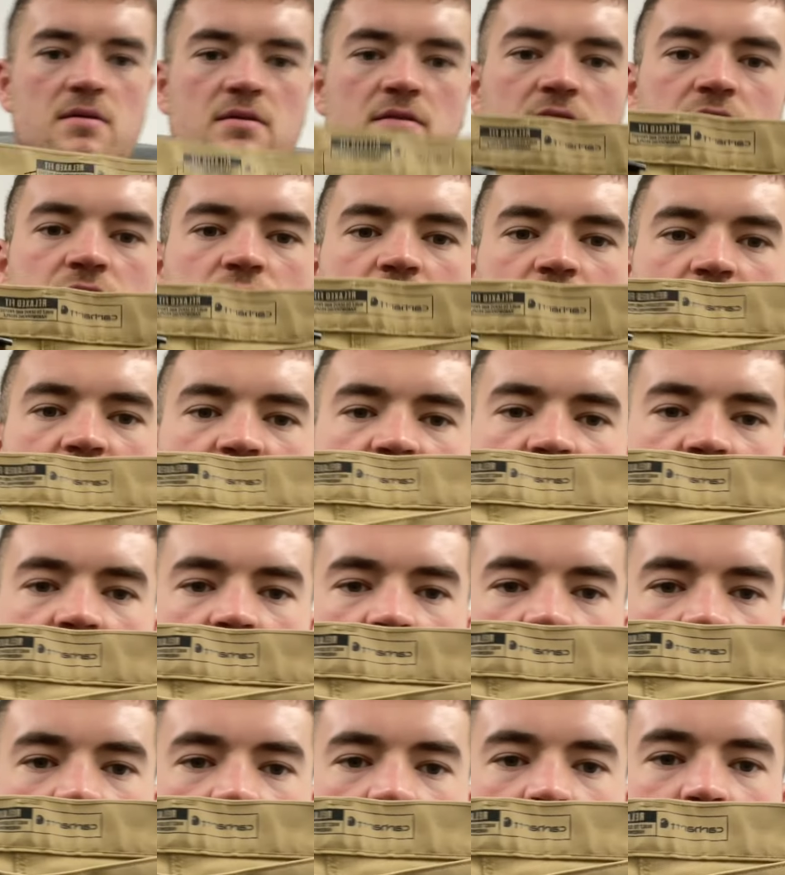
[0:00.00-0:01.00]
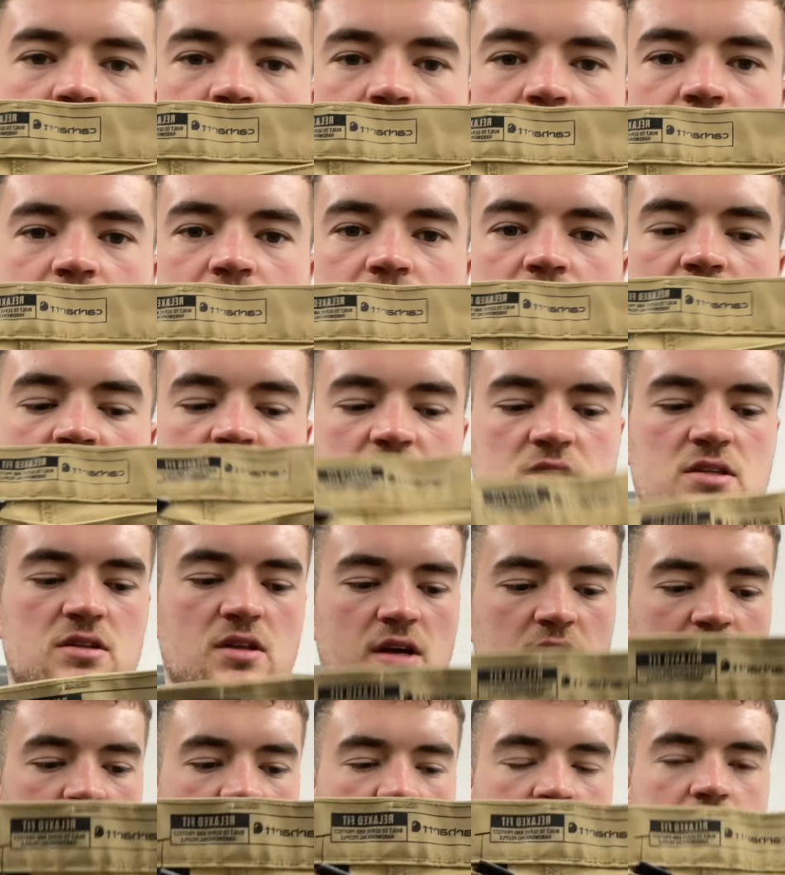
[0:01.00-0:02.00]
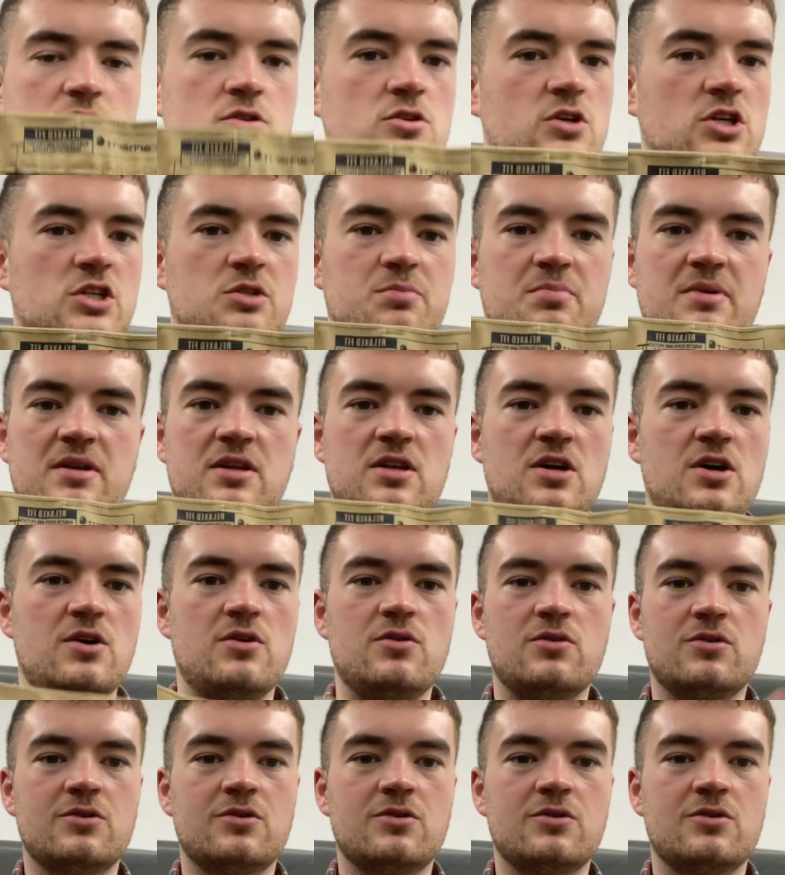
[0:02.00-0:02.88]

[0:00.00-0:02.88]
3. These are like crispy new,